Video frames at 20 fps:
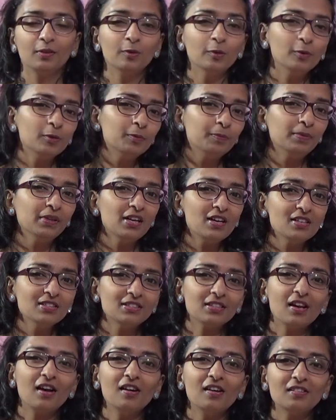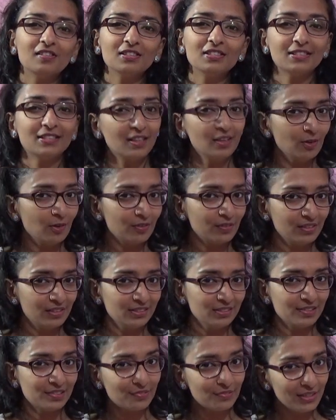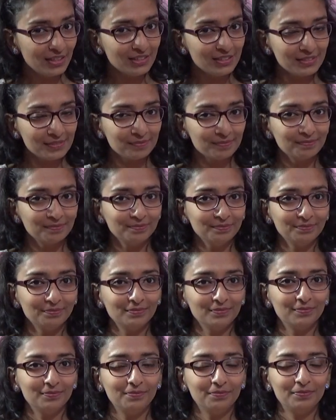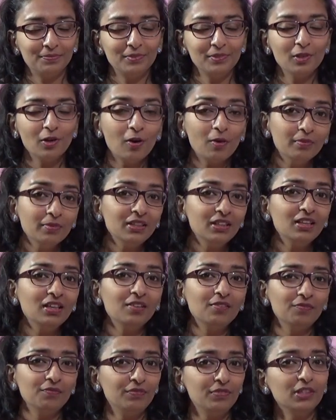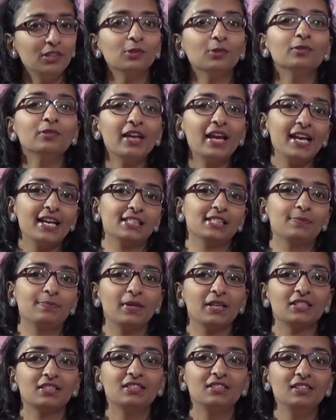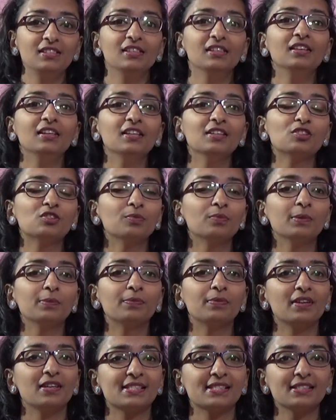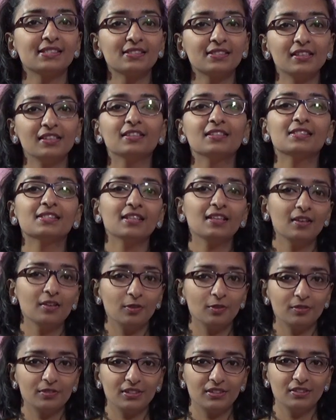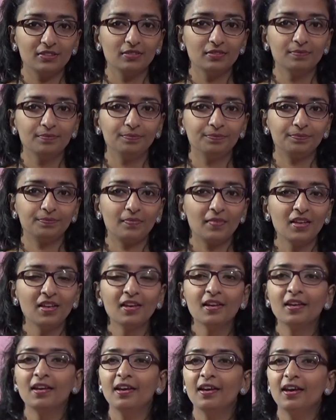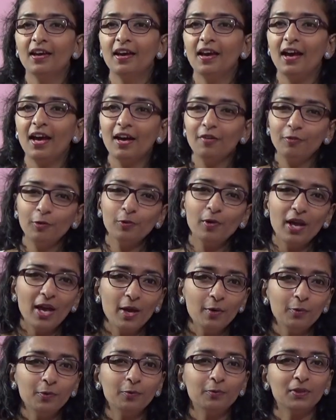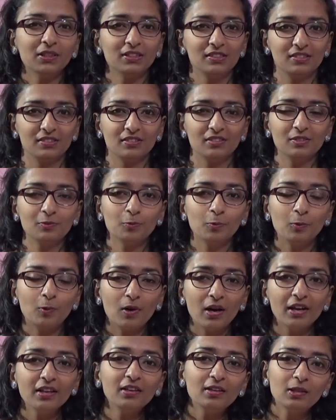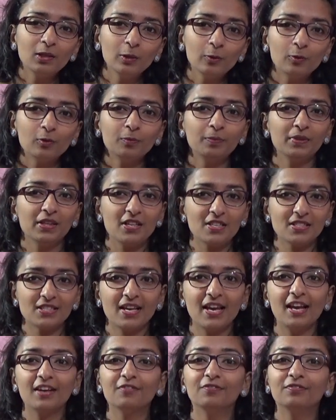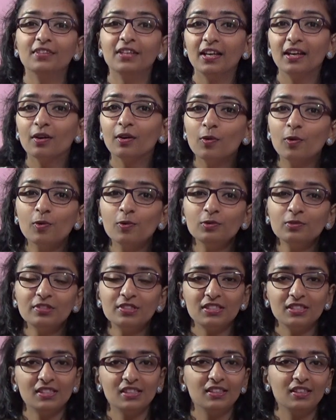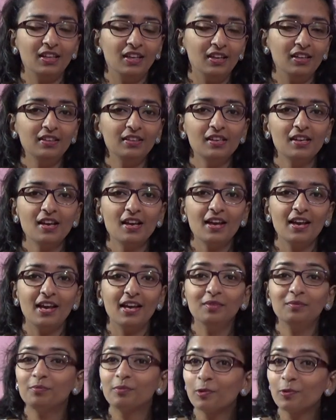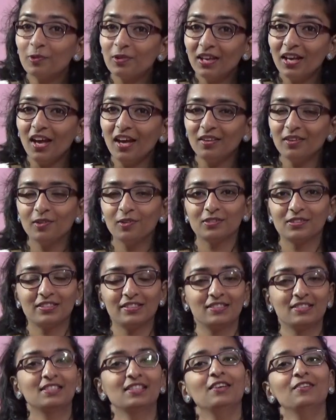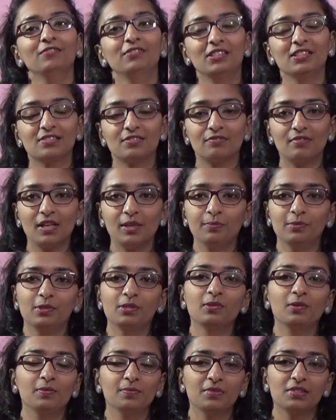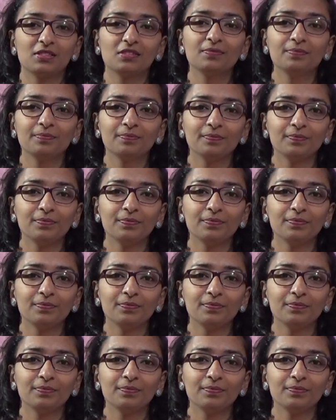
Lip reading: Chloroplasts are cell organelles, right? Normally, we don't expect DNA to be present in a cell organelle. Have you ever wondered why chloroplasts have their own DNA and prokaryotic 70S ribosomes?